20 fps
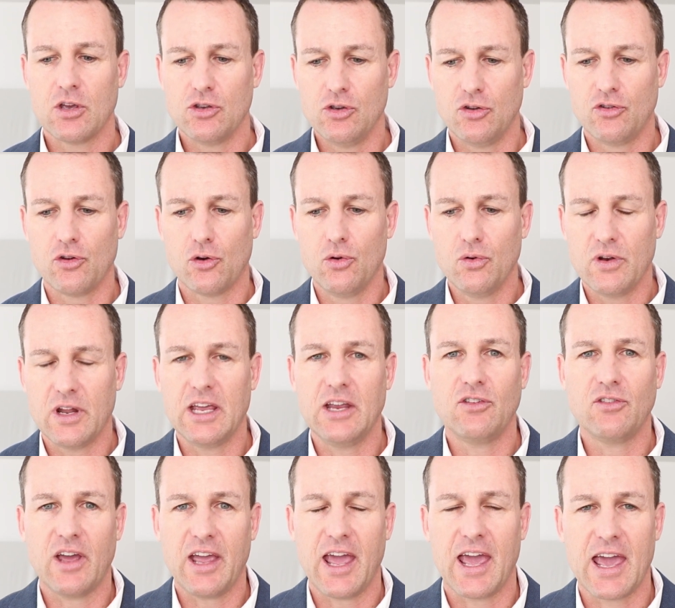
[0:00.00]
you do
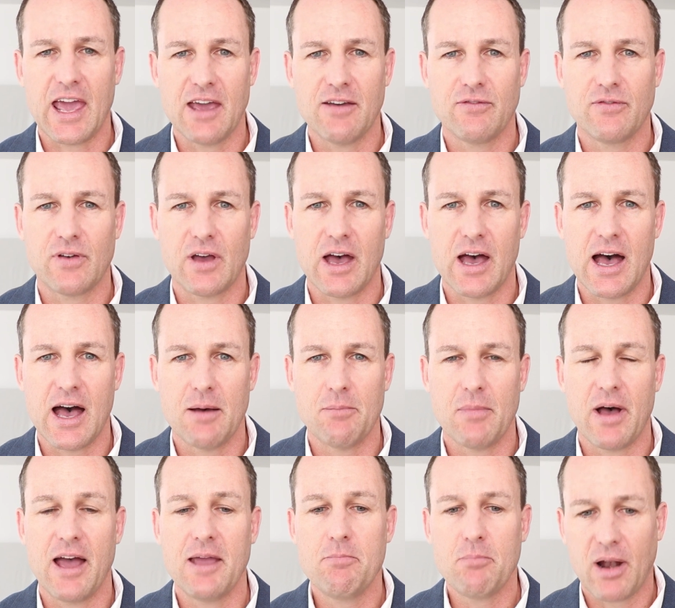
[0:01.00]
need to have
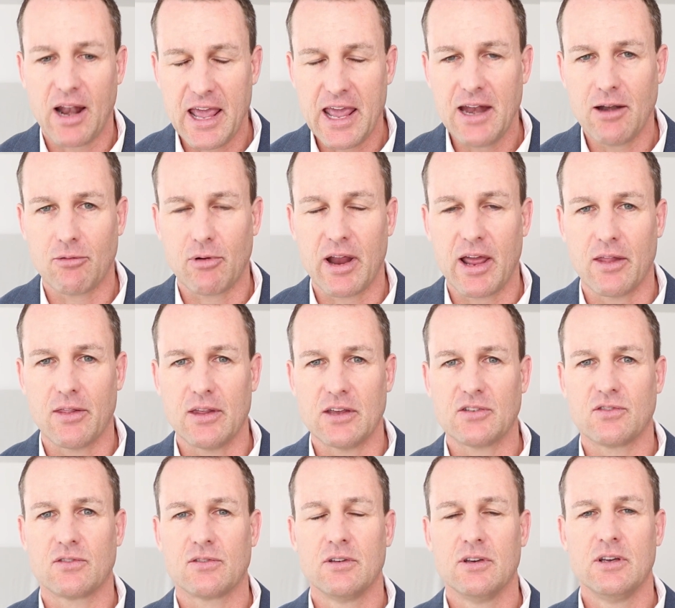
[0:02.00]
um, a plan around
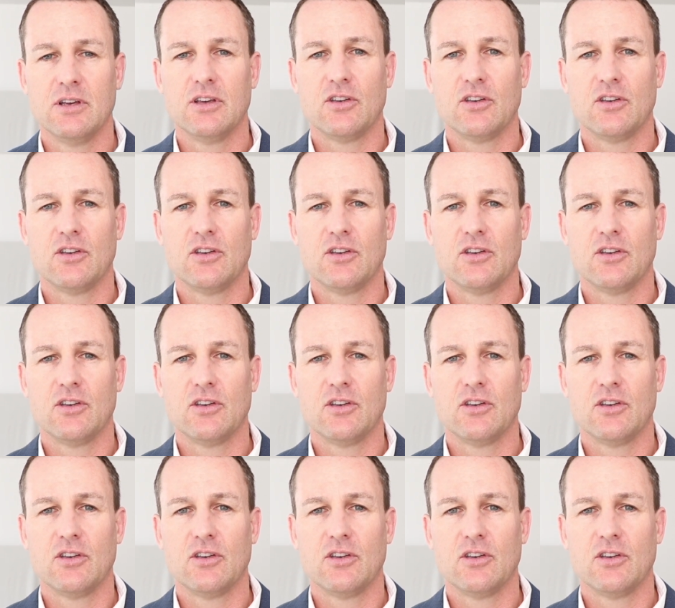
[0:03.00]
this.